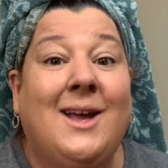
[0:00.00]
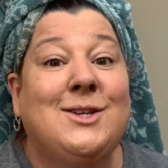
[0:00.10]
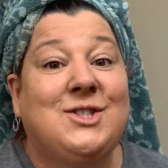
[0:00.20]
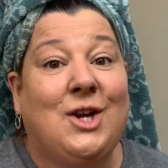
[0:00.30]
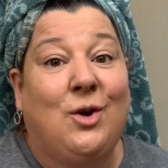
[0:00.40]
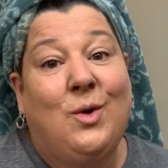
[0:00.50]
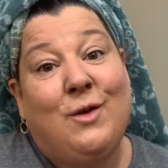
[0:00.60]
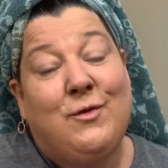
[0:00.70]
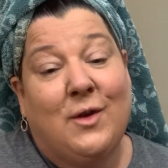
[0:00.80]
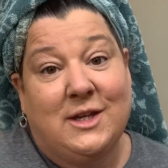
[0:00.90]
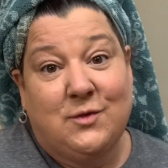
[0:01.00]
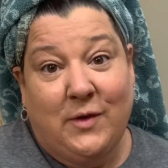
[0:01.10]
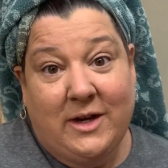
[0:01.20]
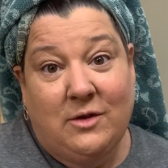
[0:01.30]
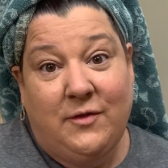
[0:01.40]
So for us
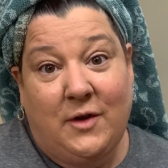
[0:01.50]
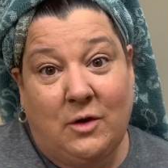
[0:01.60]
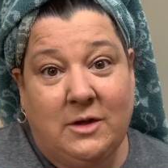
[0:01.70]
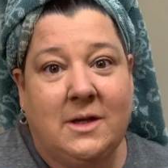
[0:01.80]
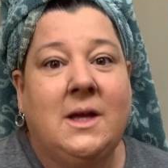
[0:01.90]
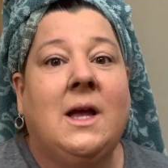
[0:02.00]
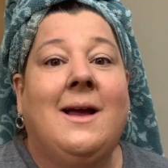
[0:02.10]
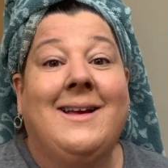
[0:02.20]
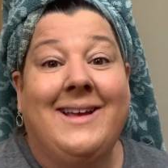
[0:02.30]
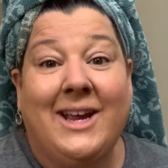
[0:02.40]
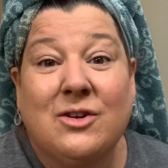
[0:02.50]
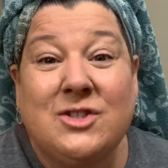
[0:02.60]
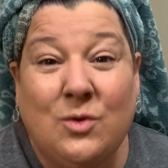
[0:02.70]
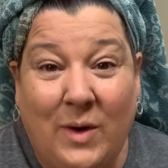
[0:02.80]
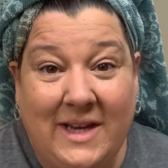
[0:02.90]
freckled folk,
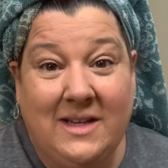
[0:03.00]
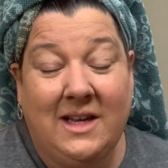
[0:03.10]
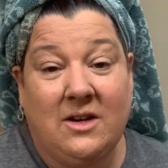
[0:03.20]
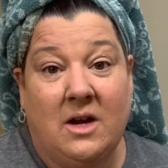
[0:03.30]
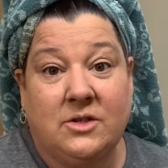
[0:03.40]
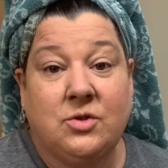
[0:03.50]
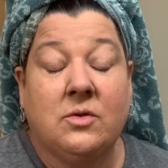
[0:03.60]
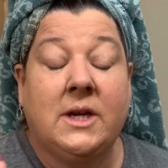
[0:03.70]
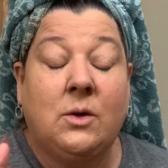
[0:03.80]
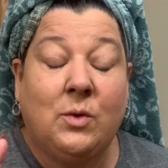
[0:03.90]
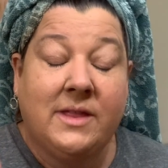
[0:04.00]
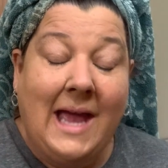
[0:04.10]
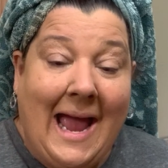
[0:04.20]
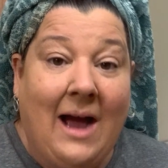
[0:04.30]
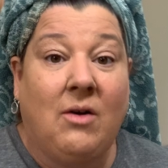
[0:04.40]
here's the way to get contouring
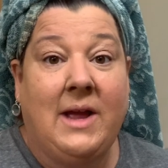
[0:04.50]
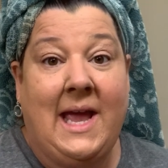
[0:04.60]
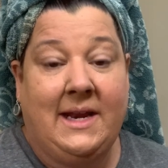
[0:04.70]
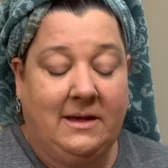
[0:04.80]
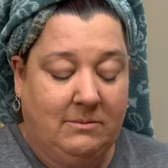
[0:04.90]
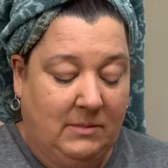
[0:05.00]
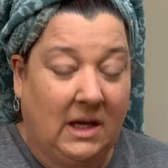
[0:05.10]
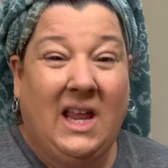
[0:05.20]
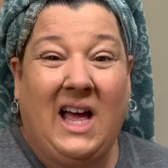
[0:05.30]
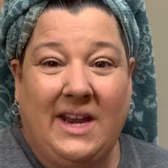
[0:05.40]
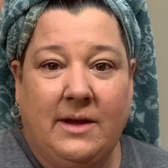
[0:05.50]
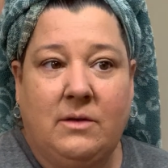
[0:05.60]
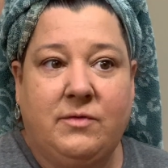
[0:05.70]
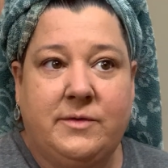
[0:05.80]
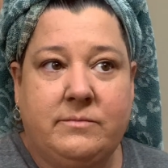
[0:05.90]
without adding a lot
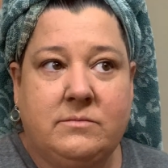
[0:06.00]
of